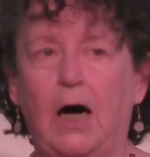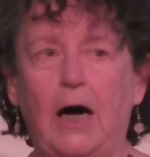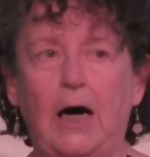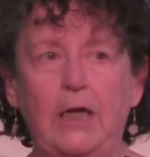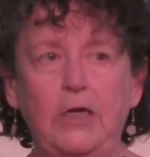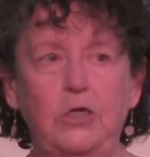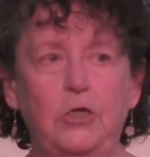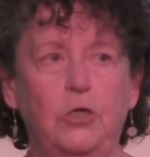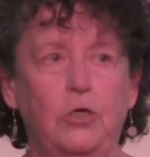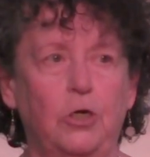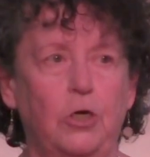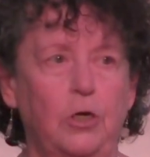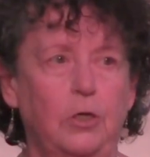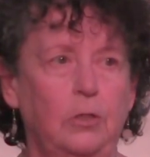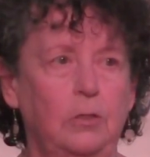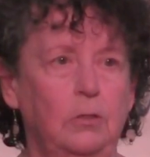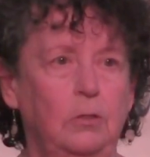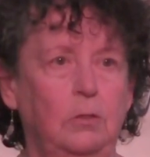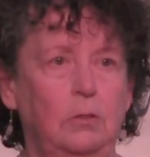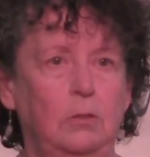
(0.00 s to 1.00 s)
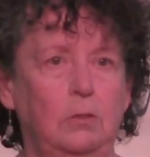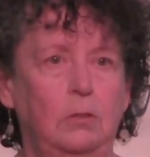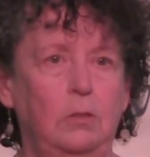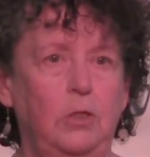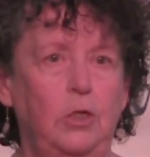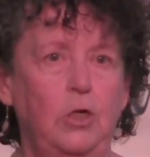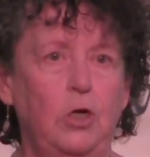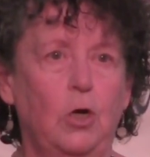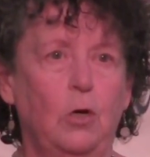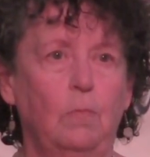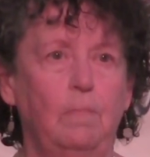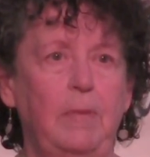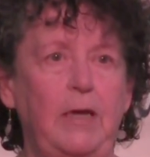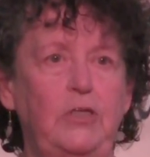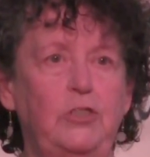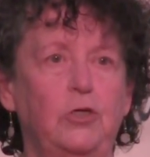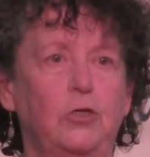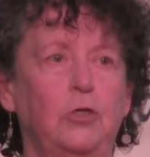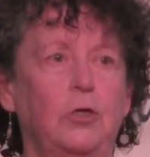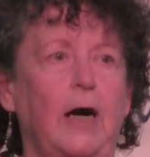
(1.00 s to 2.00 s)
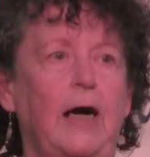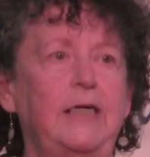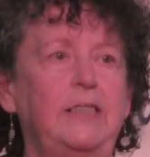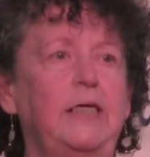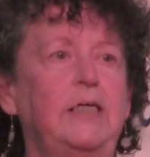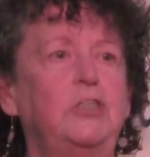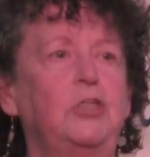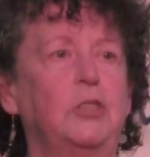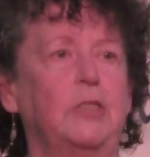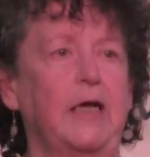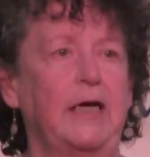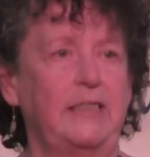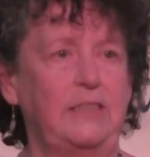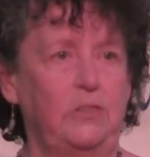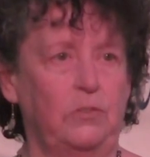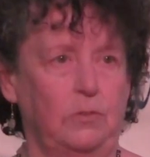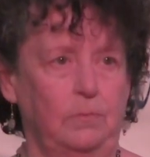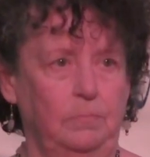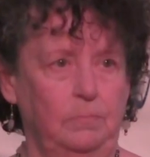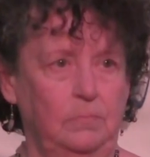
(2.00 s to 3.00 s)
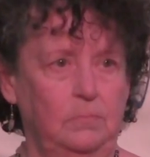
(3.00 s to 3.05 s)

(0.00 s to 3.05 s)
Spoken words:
Under, major high tension lines?